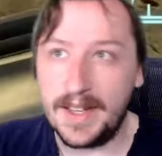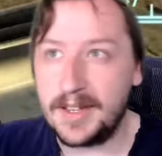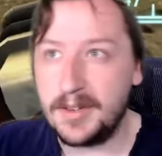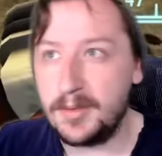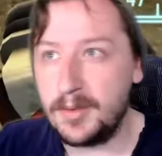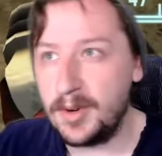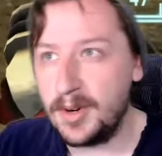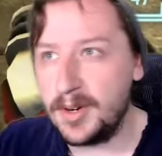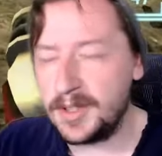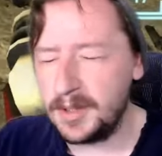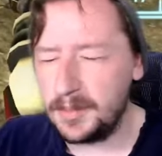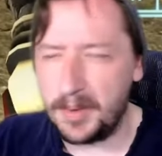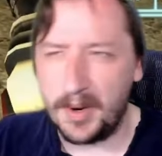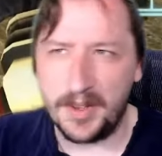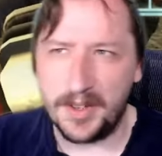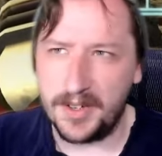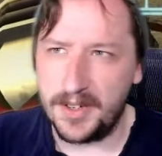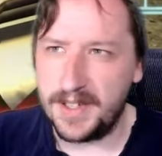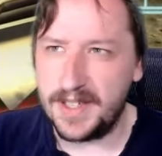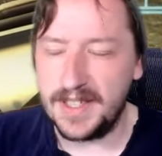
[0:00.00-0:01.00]
work. The
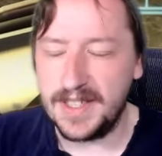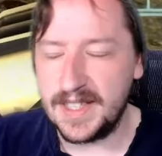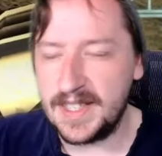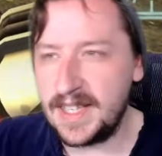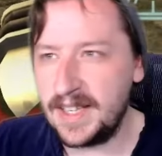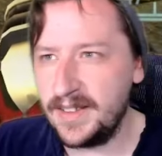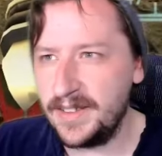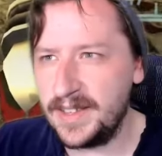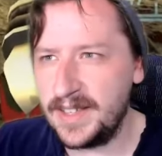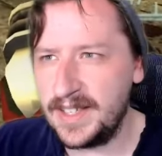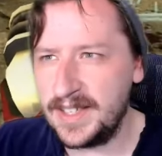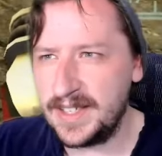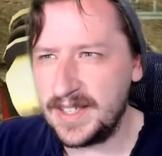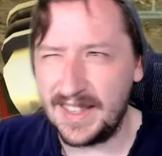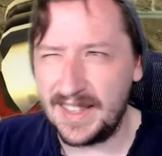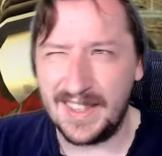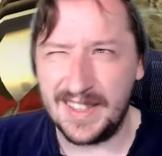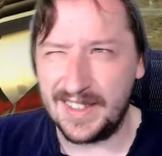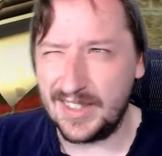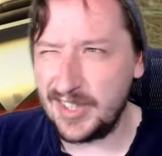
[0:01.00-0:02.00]
Brotherhood can sell these. I
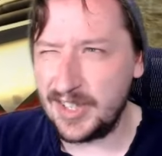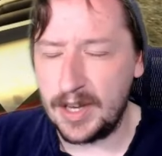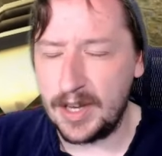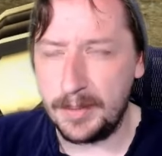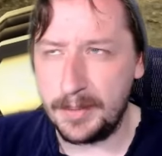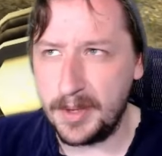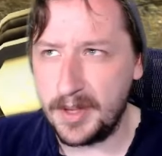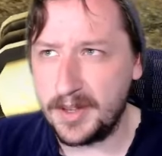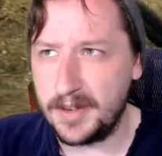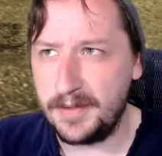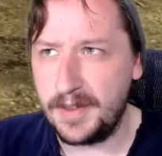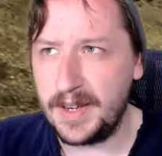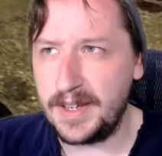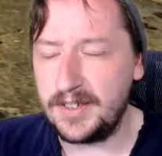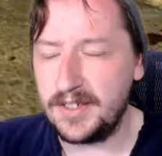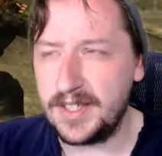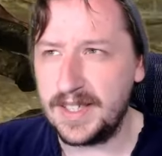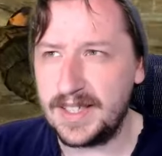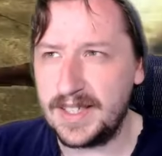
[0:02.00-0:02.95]
think there's a couple other vendors that can